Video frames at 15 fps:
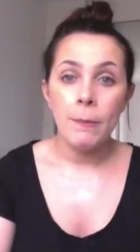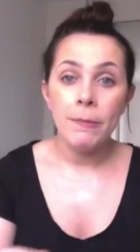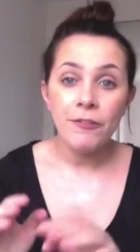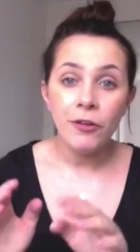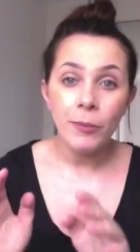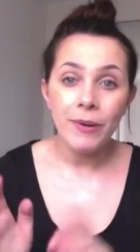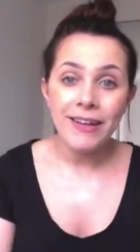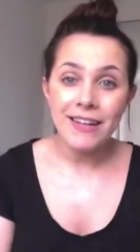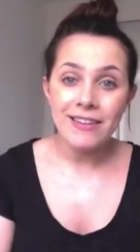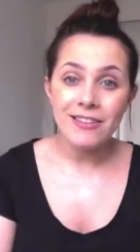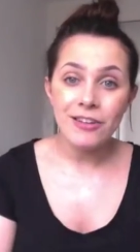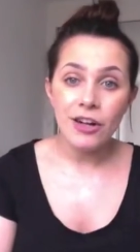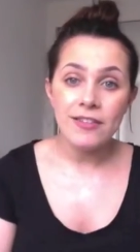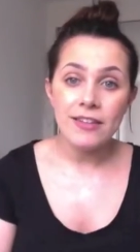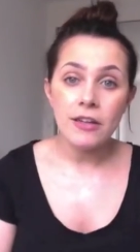Before we get
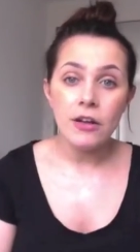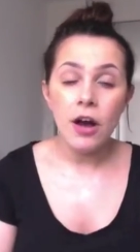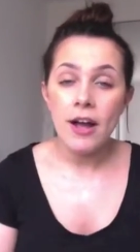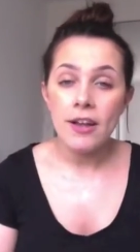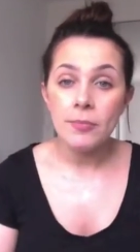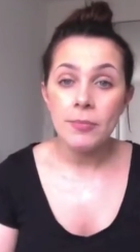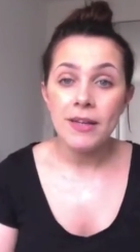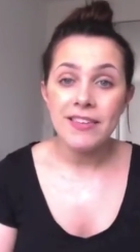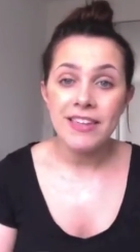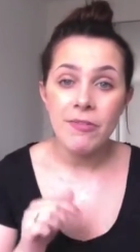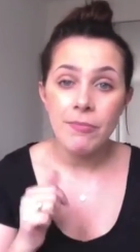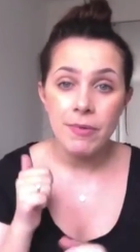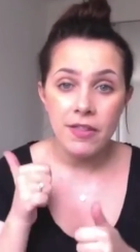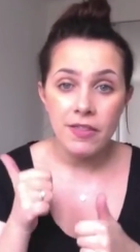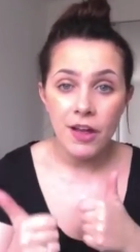started guys, please
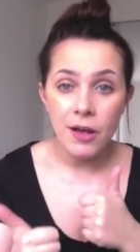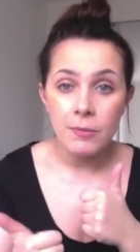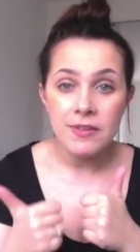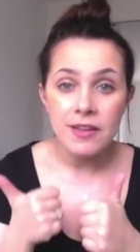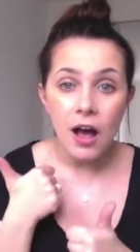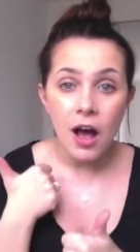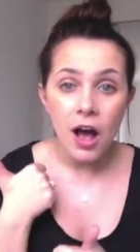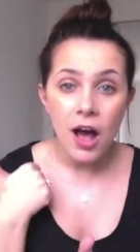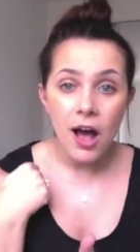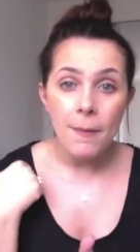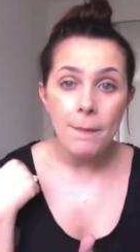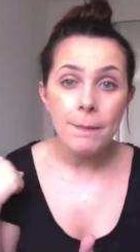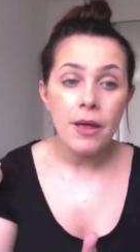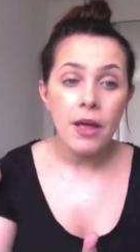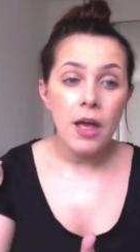give me a thumbs
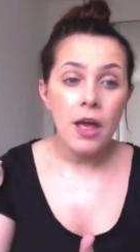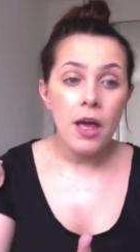up.